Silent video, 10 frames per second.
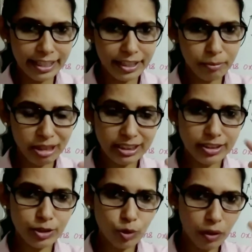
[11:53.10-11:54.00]
Air
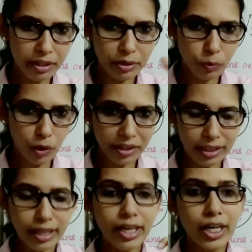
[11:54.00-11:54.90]
remains dissolved in the
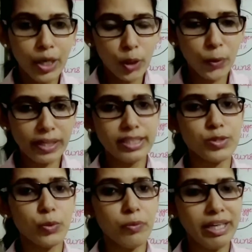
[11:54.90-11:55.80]
water.
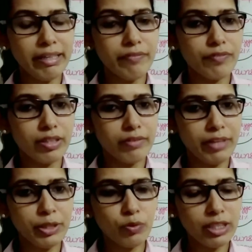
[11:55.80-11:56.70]
Okay, so when
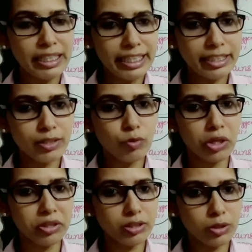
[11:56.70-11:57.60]
you will heat the
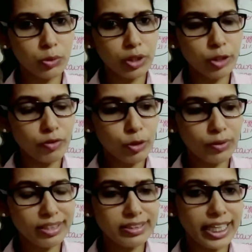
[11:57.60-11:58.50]
water slowly, you will
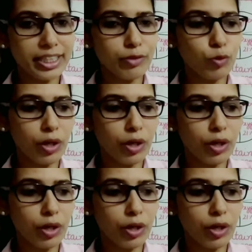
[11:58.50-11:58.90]
notice that